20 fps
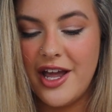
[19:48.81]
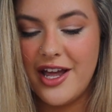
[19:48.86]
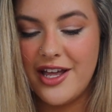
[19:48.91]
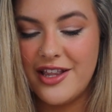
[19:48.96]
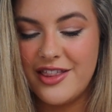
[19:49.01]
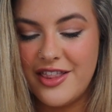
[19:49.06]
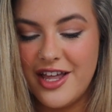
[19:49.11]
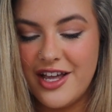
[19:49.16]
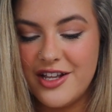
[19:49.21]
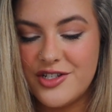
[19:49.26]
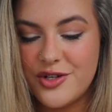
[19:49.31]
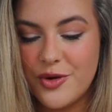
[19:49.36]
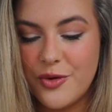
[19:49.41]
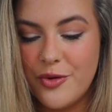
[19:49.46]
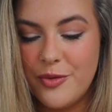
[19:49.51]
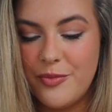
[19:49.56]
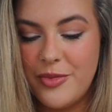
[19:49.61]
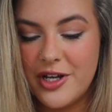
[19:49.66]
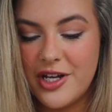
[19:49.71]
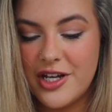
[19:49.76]
And that's
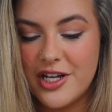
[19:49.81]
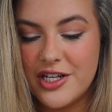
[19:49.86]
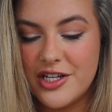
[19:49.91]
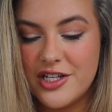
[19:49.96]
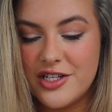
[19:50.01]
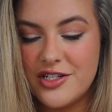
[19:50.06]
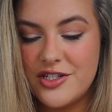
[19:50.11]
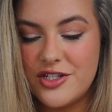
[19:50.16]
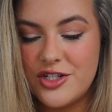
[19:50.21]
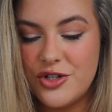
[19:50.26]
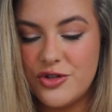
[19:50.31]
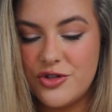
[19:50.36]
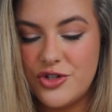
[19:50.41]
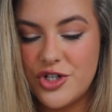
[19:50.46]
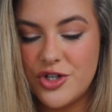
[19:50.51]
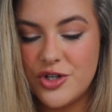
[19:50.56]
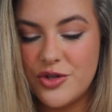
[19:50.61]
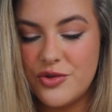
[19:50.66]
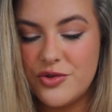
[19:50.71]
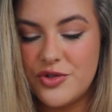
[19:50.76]
all because you
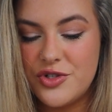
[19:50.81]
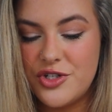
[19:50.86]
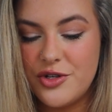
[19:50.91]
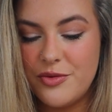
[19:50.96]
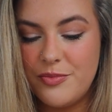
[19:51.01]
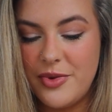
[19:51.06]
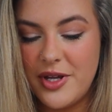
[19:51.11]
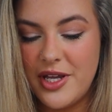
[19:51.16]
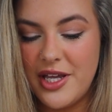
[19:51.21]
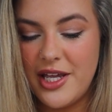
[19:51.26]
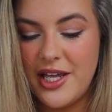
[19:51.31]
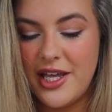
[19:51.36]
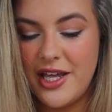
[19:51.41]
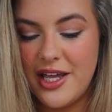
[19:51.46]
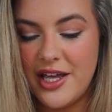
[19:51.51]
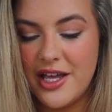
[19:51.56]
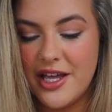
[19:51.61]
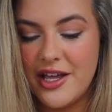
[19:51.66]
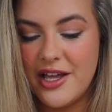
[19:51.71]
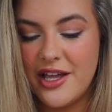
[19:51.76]
choose to be
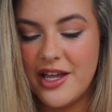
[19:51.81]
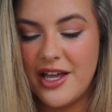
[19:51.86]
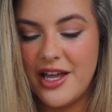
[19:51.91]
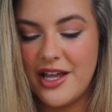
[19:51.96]
here